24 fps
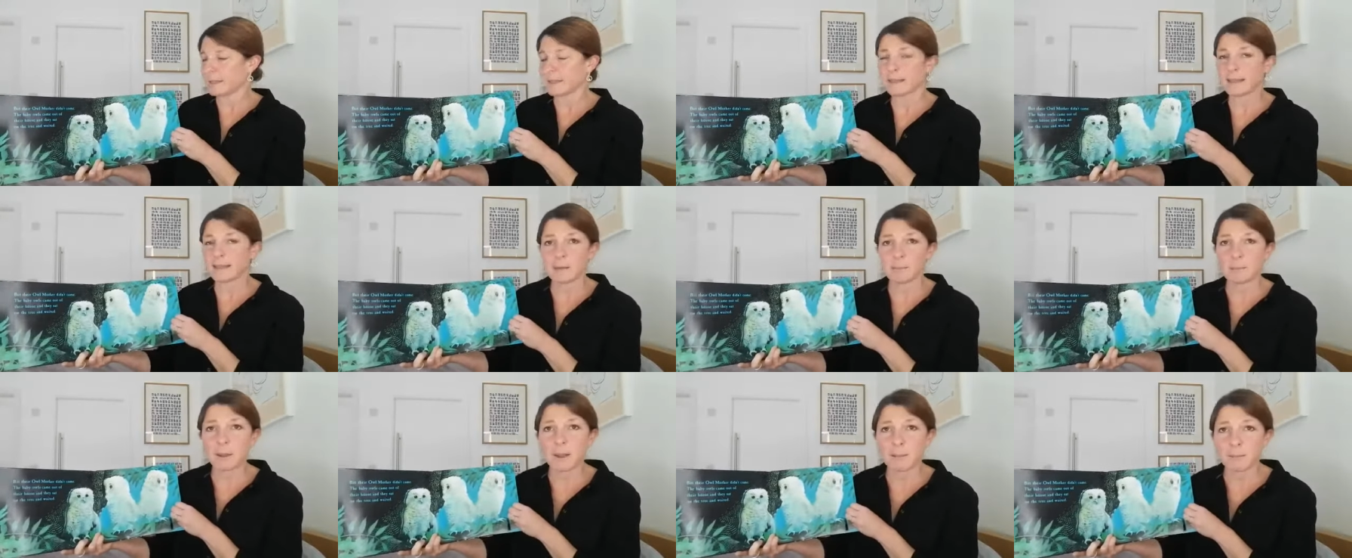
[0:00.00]
think they
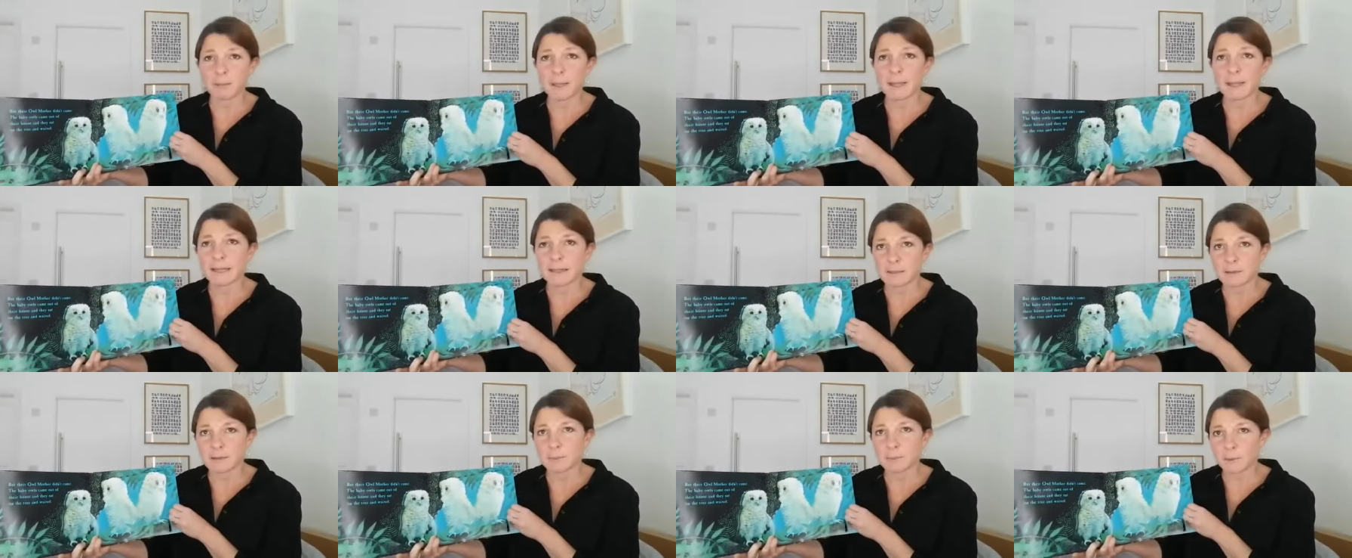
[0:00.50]
might be a
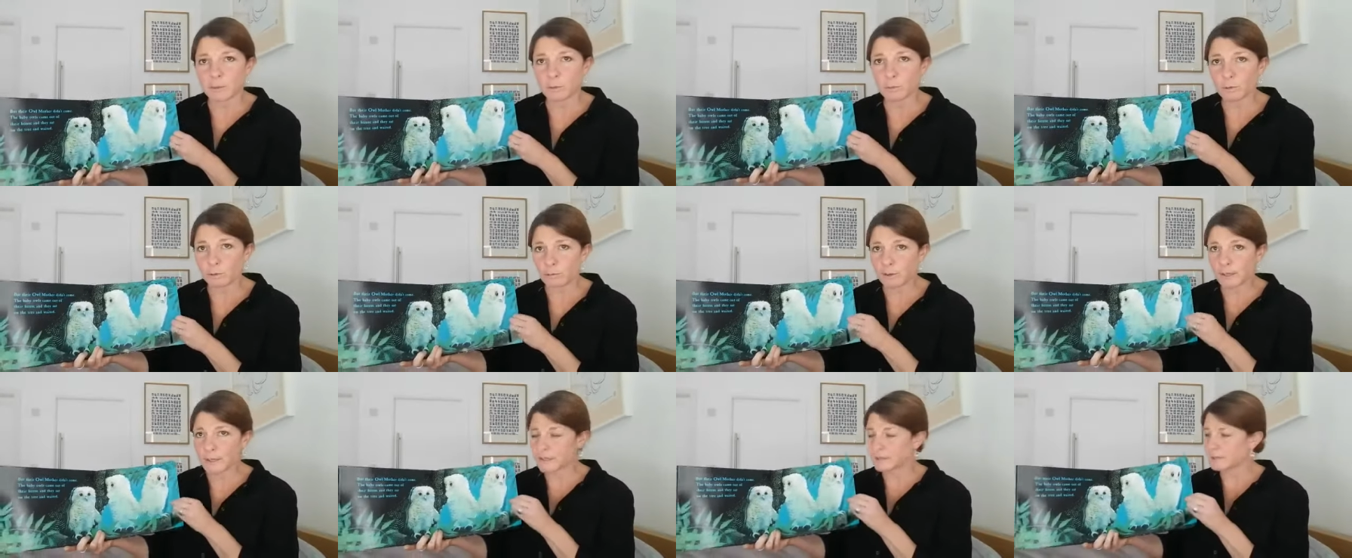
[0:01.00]
little bit
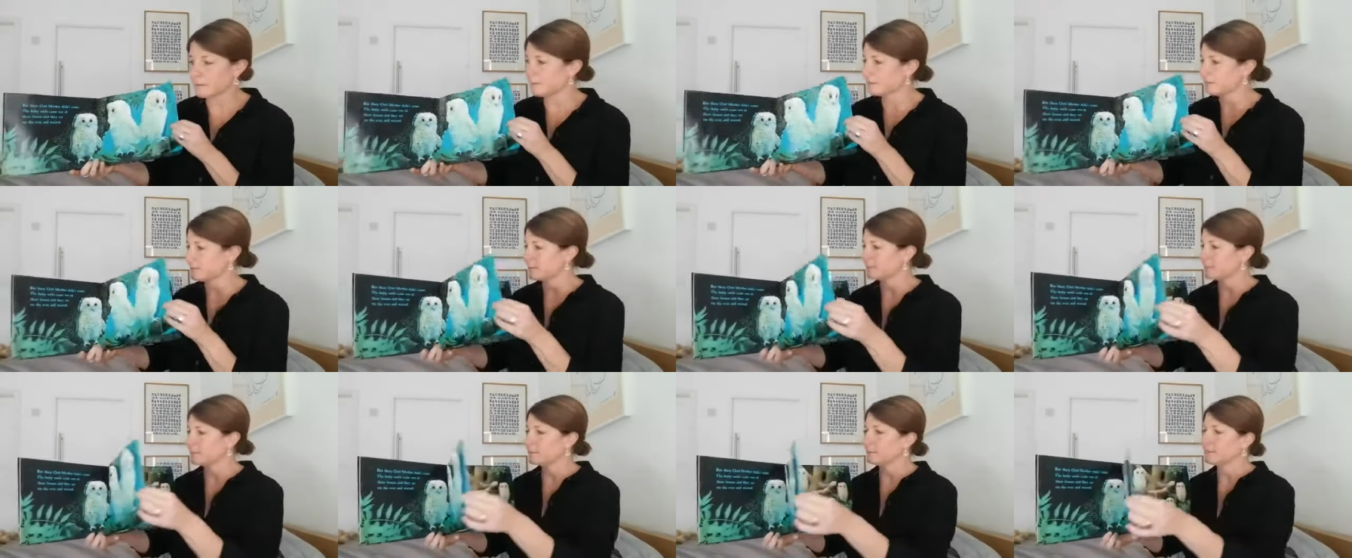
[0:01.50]
worried
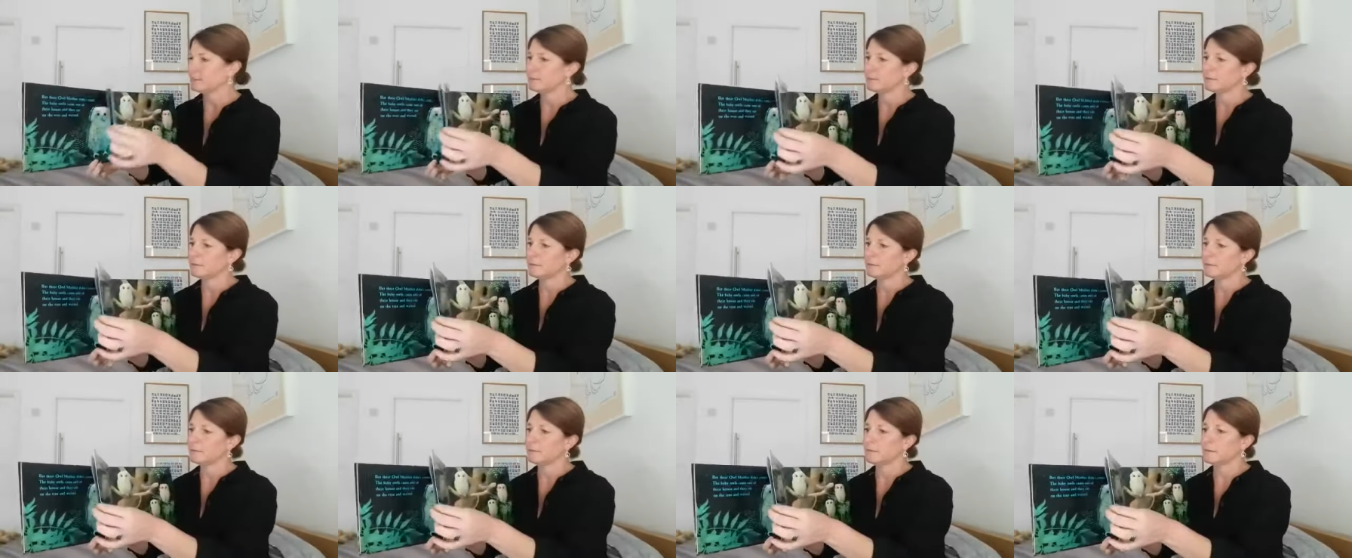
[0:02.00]

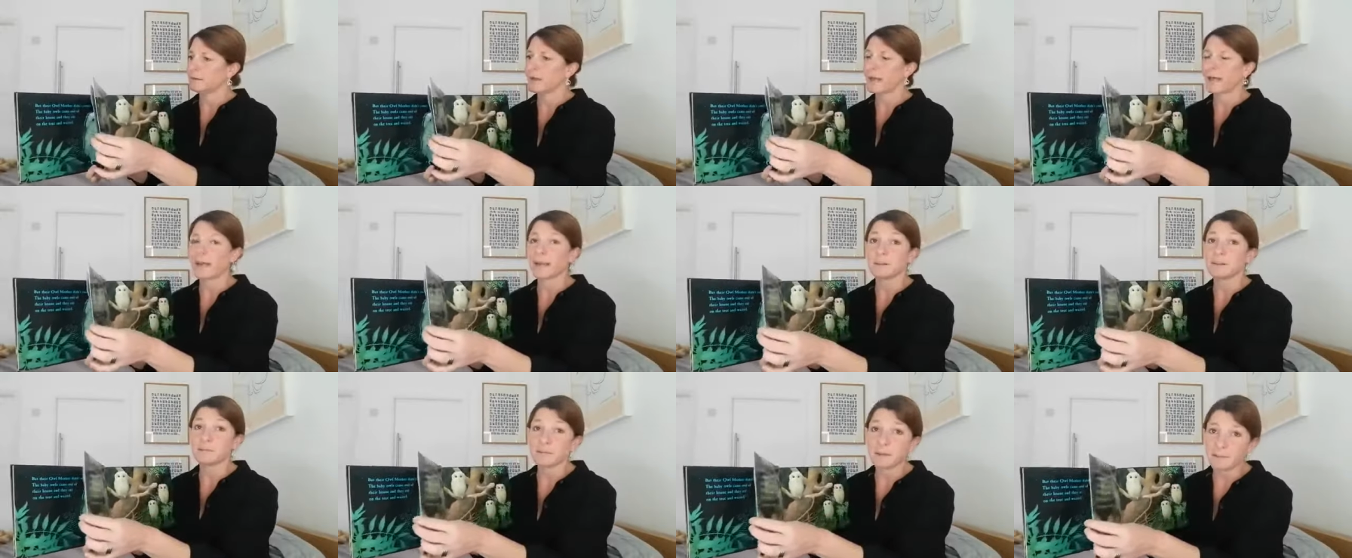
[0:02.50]

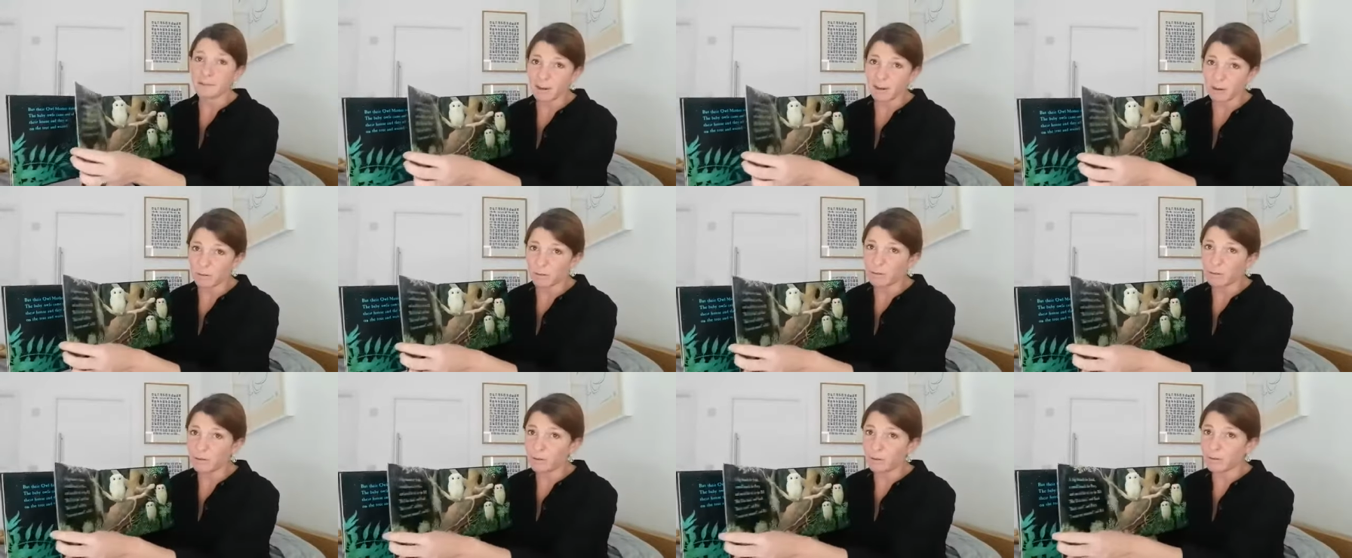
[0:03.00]
and very
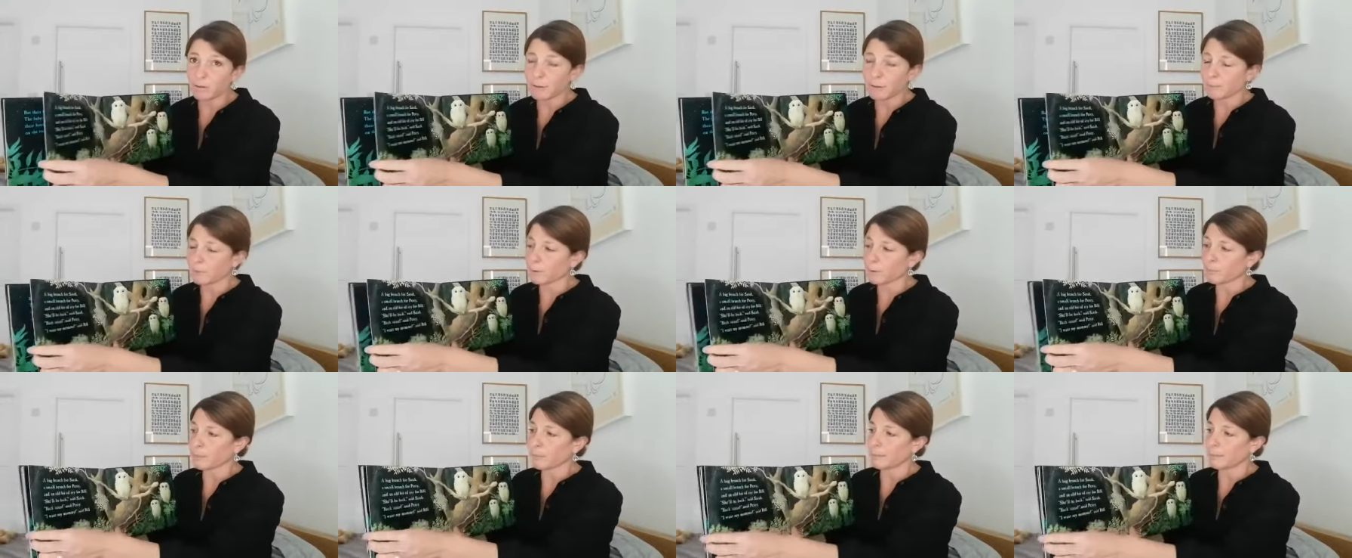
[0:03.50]
hungry,
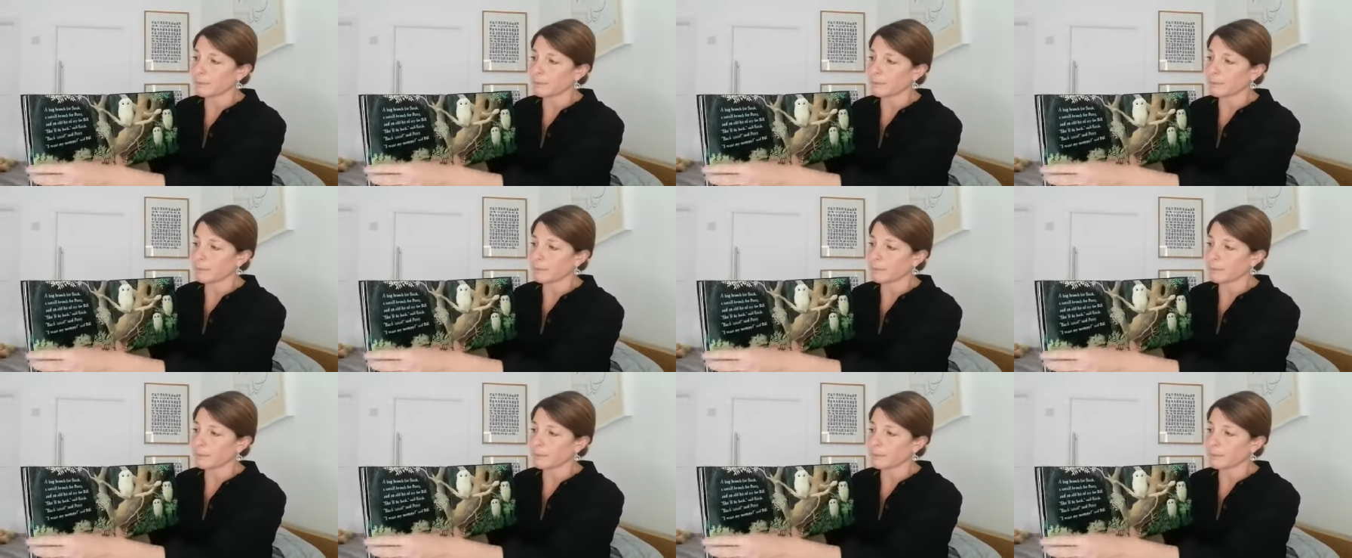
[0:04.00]
probably.